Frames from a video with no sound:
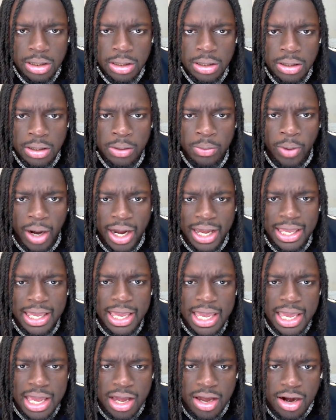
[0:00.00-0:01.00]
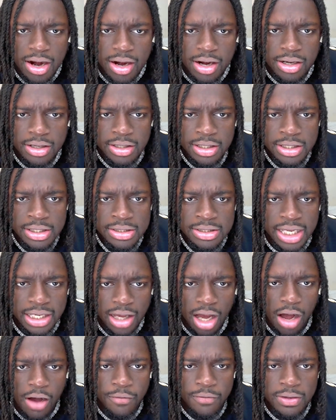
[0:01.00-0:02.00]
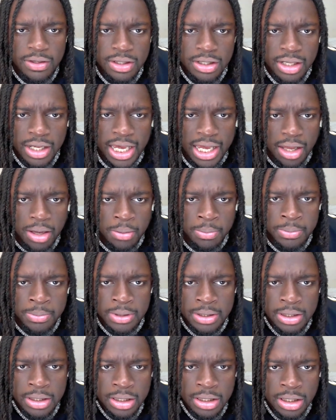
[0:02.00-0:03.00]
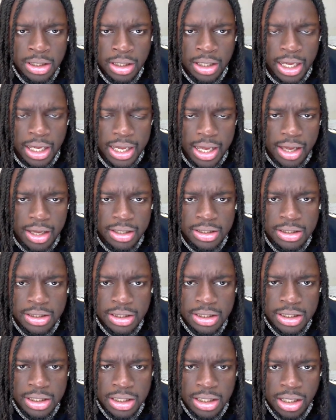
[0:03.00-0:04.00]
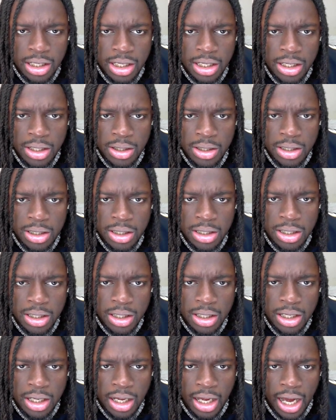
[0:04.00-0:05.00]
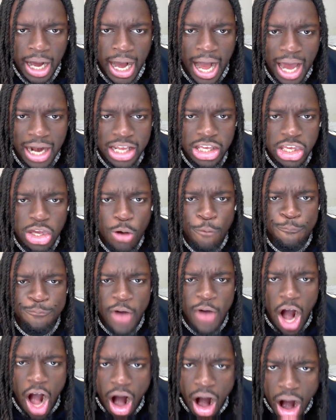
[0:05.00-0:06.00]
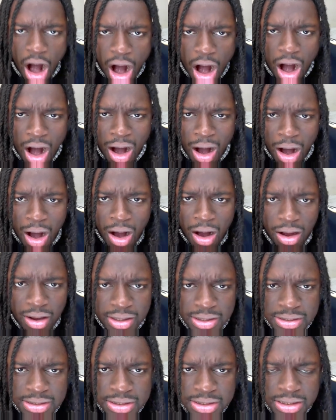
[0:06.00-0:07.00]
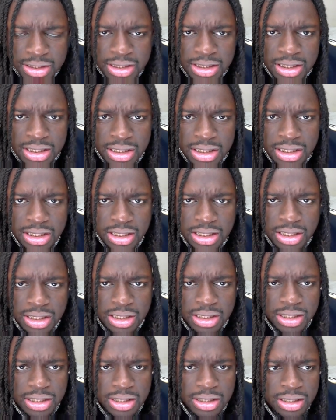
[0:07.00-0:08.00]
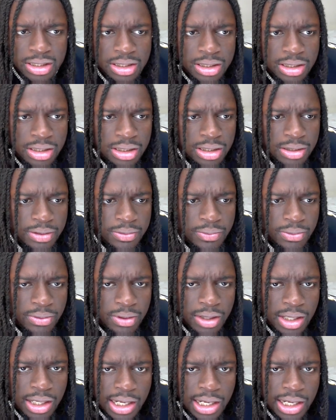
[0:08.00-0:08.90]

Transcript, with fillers: Brown again. Right here. Take off. Him. This guy's Him. special now. He sure is. How do you ball? at the 43 yard